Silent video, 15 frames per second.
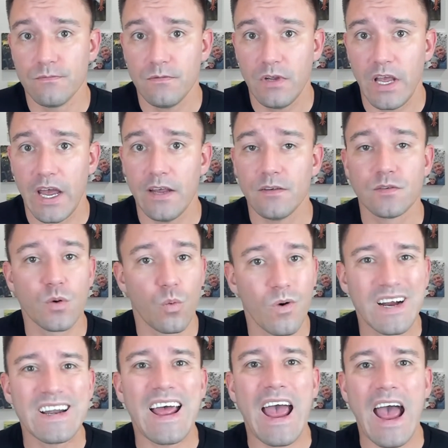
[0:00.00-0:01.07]
Okay. So we're
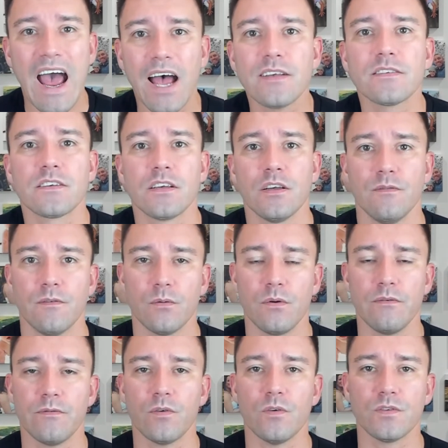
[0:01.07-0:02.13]
going to ask for
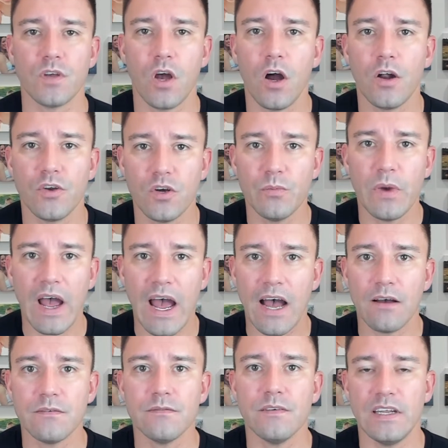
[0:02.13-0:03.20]
referrals on your
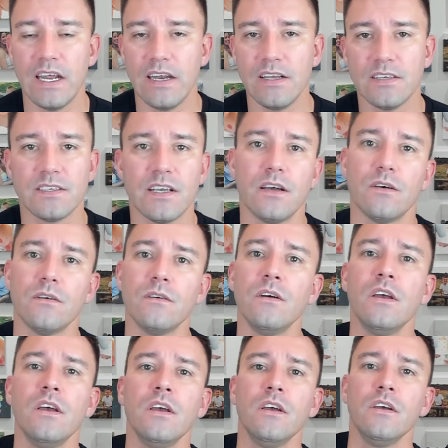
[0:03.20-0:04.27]
behalf, and any sale
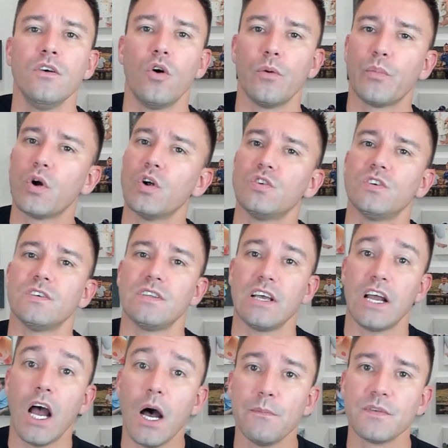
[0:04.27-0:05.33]
or purchase
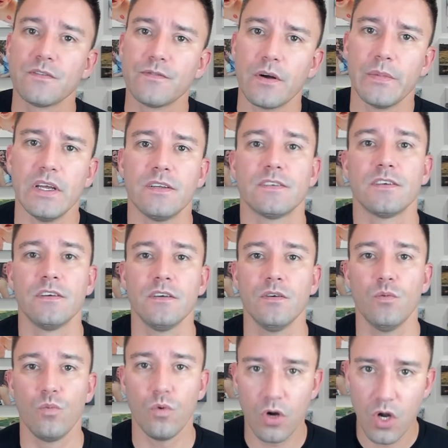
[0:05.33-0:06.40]
that comes from it
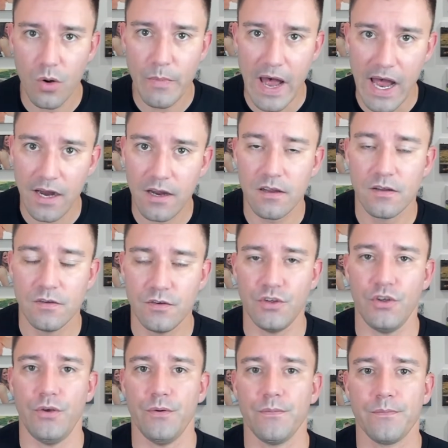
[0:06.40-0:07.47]
will go back to
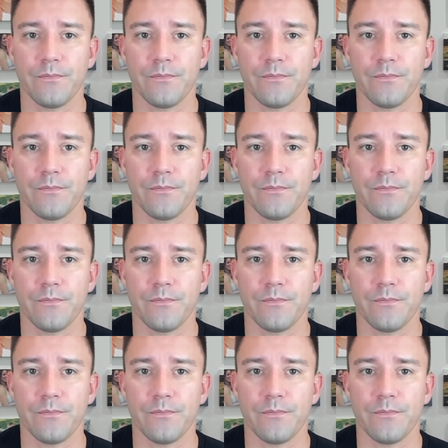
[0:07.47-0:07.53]
you.